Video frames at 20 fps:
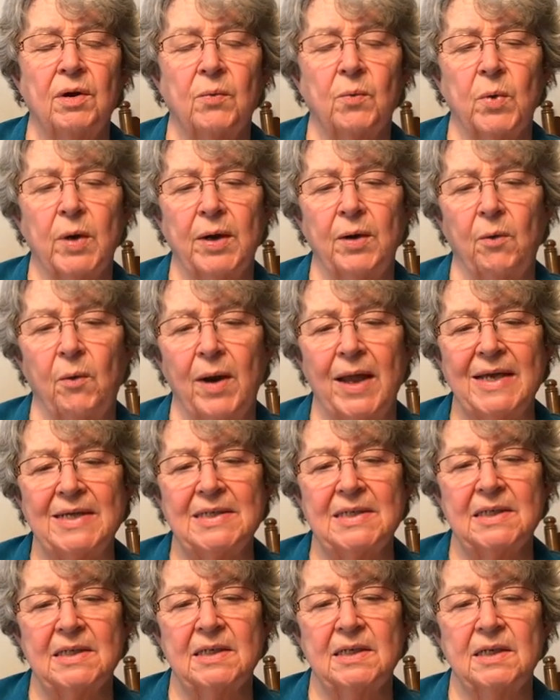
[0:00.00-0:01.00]

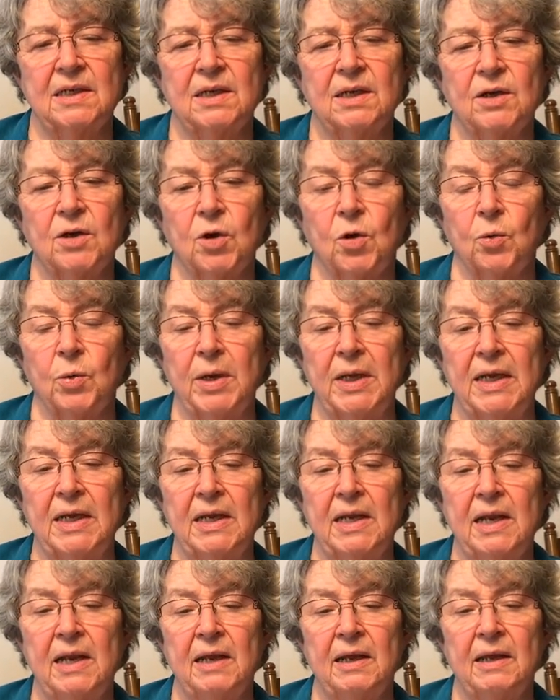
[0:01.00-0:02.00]
regret,
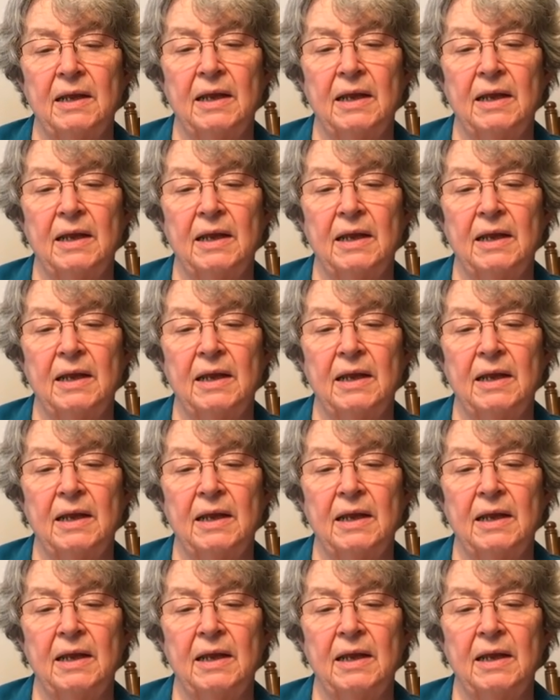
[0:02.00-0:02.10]
greed,